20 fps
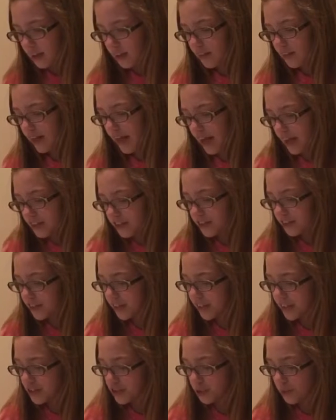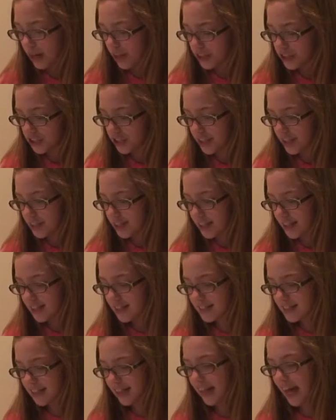The answer to this question is
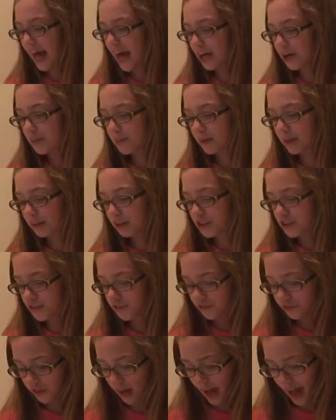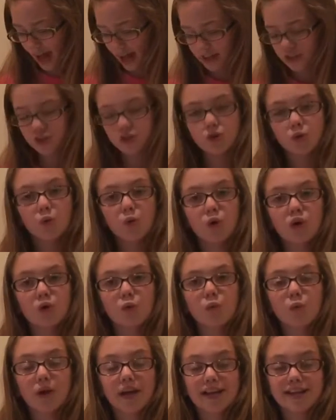it's the caterpillar's frass or
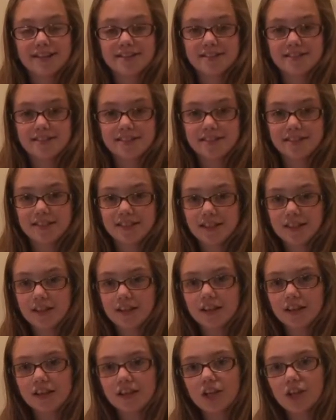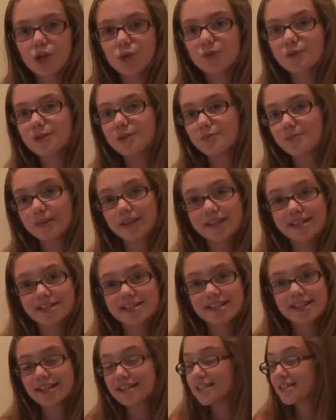waste, which means
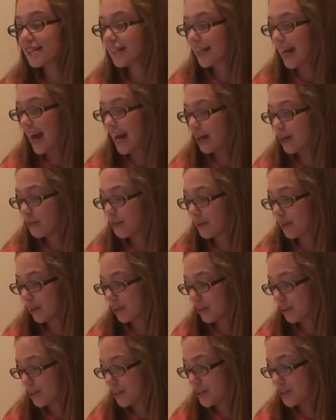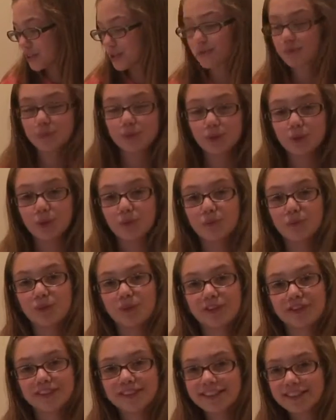it is the caterpillar's poop
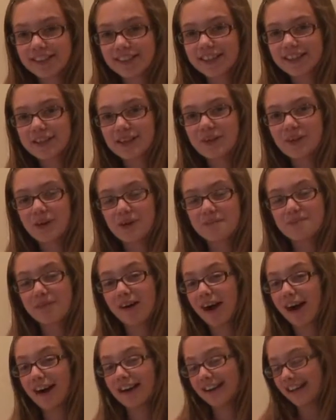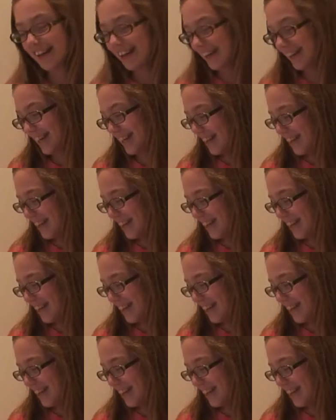or potty.